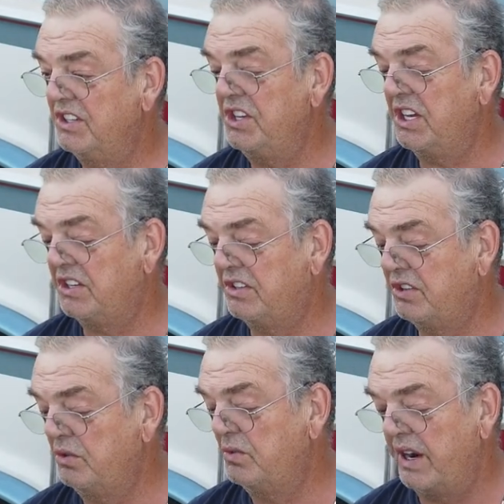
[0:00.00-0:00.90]
And you get
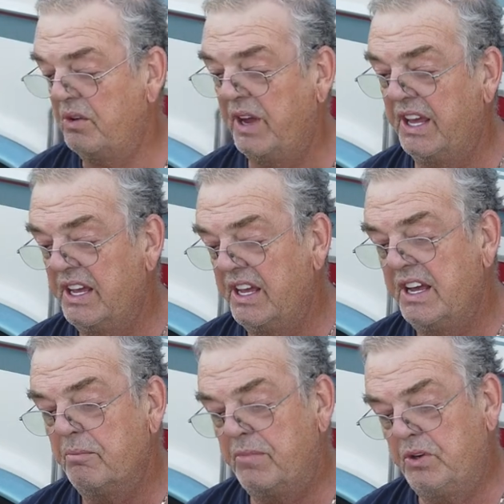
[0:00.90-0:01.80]
two right away.
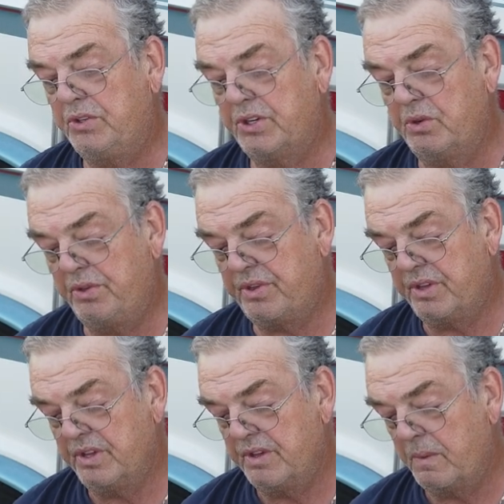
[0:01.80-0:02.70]
Bluetooth,